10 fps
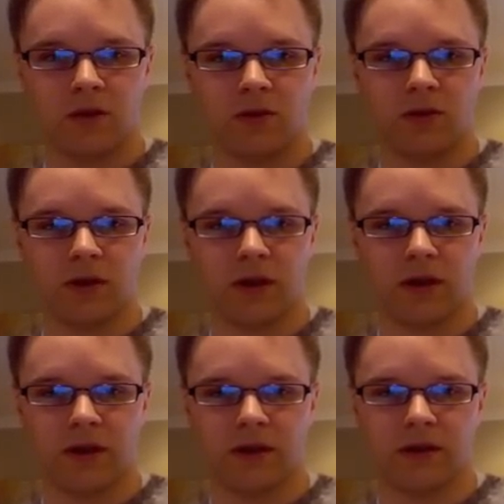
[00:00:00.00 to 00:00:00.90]
you
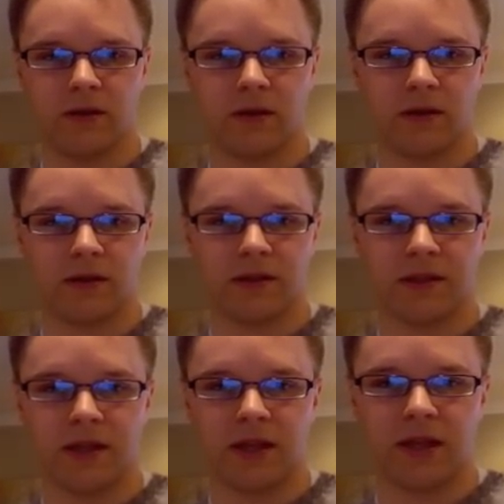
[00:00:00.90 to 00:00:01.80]
can
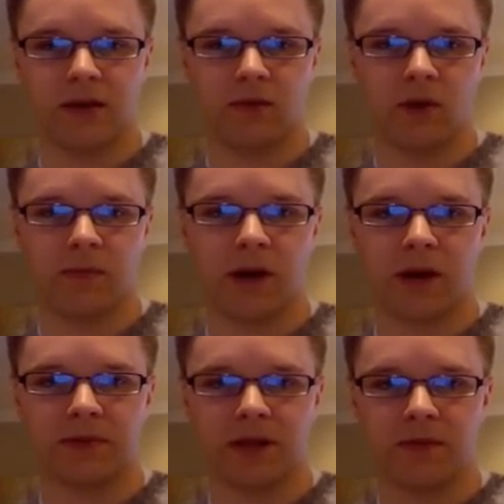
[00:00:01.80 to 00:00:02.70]
see what
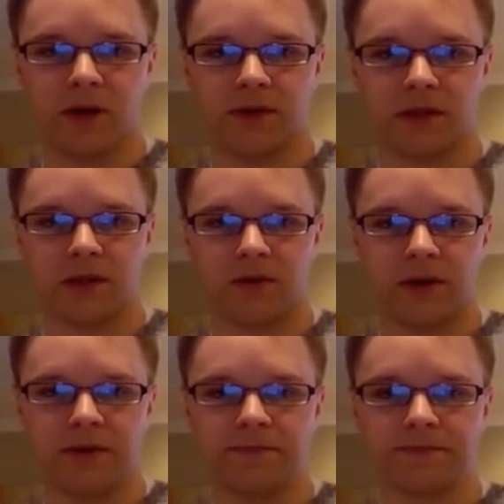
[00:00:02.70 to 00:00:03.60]
pops up on the
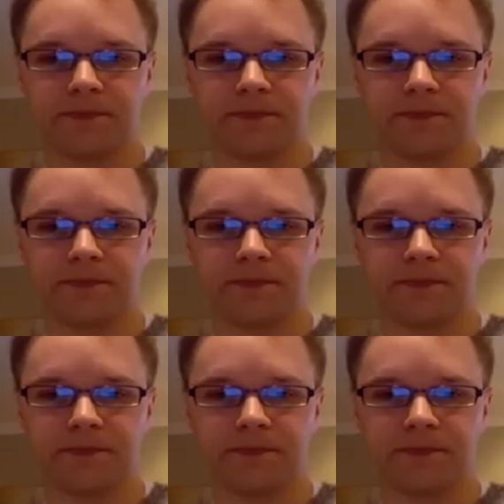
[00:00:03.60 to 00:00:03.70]
screen,